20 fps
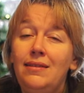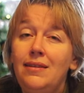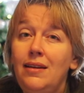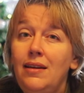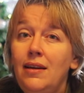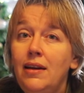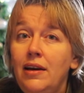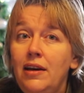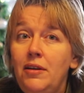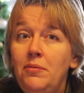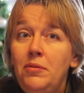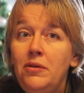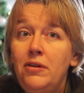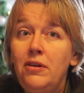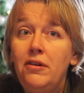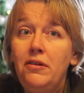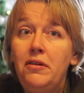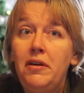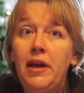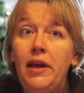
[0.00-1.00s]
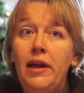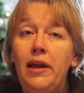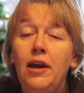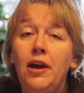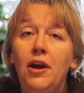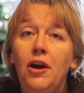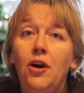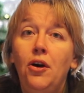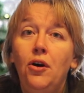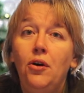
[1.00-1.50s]
a library
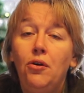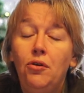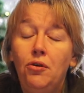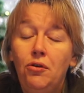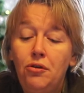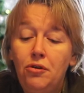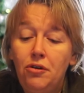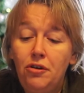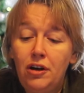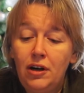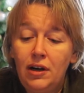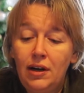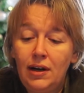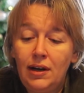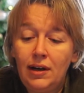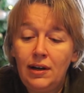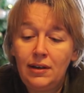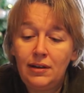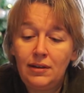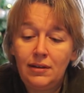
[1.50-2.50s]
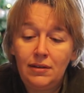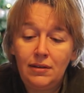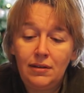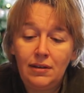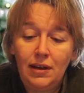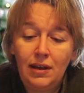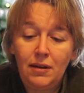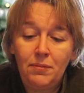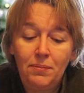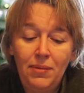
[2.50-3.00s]
or
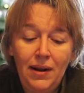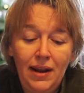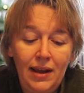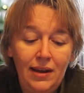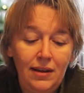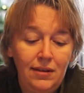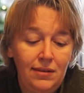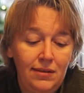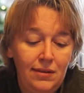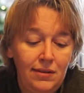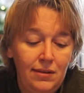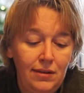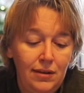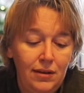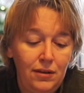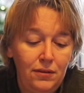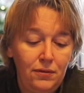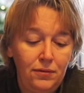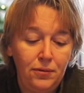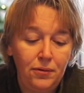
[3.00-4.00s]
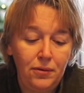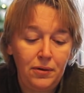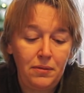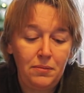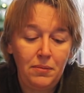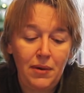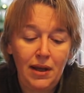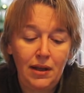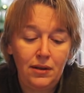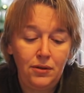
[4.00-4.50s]
a place for a
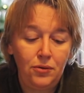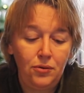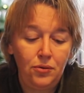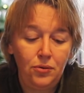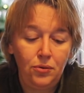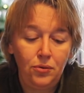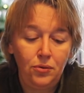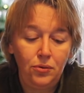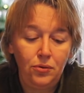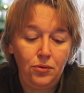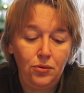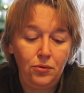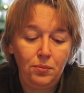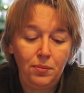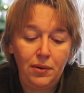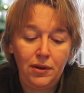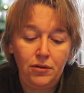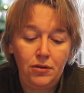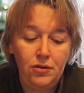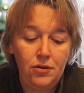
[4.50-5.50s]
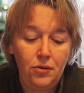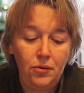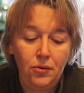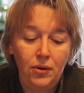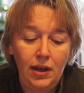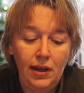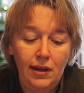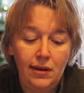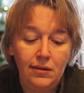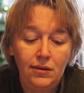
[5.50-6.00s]
man to pursue
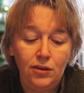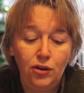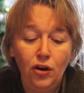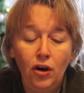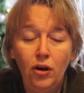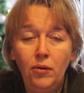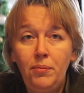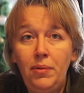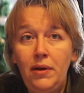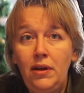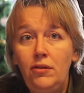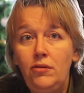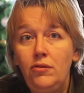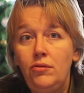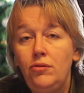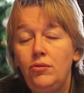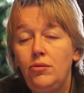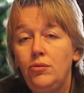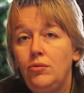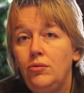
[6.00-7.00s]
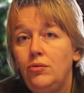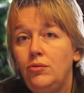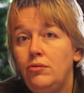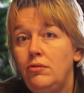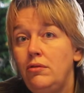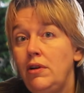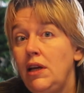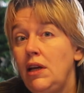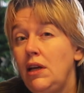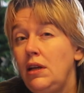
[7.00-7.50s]
his hobbies, to
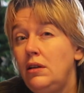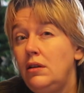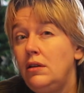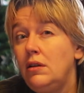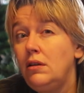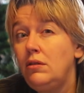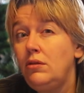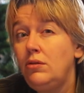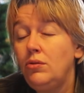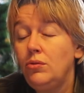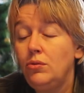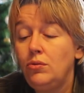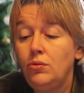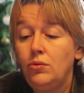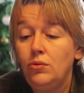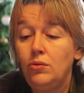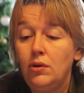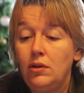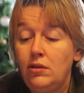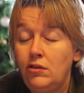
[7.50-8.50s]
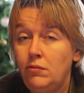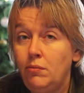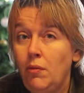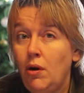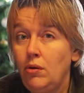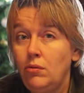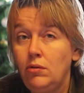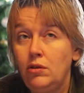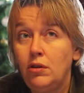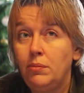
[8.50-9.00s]
read, to
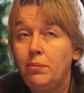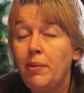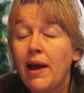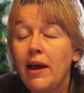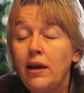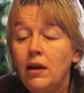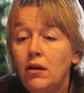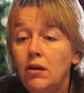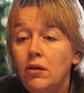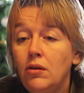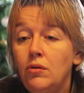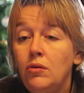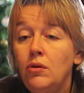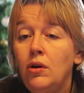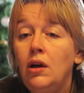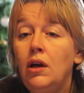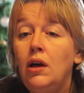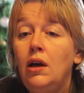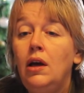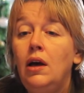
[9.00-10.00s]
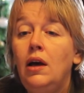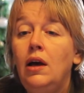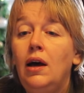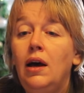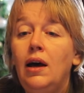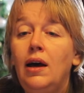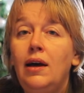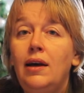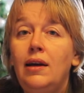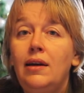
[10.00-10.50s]
smoke tobacco.
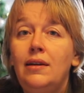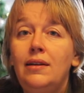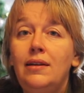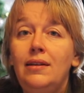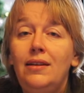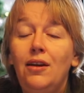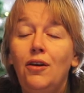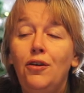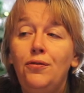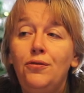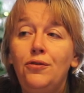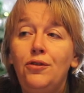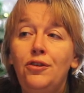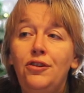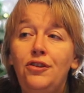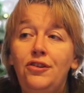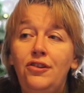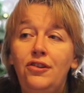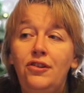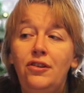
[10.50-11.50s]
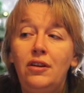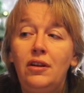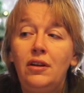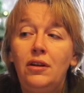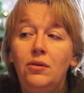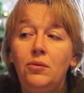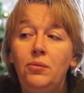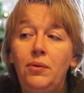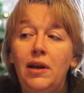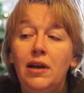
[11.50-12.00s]
Of course,
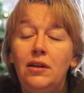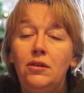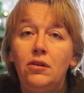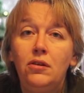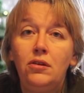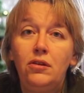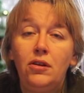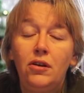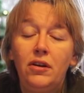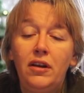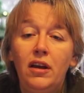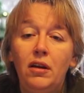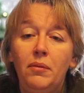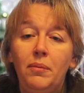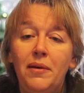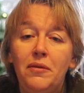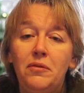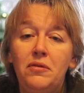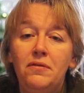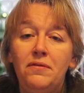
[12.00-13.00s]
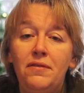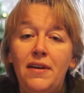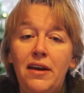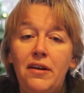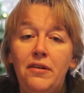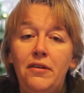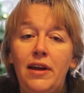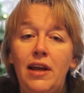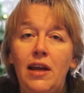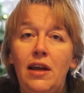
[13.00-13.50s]
we are not talking about
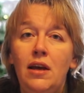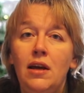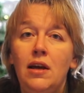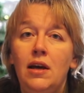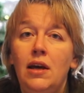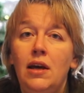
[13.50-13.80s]
very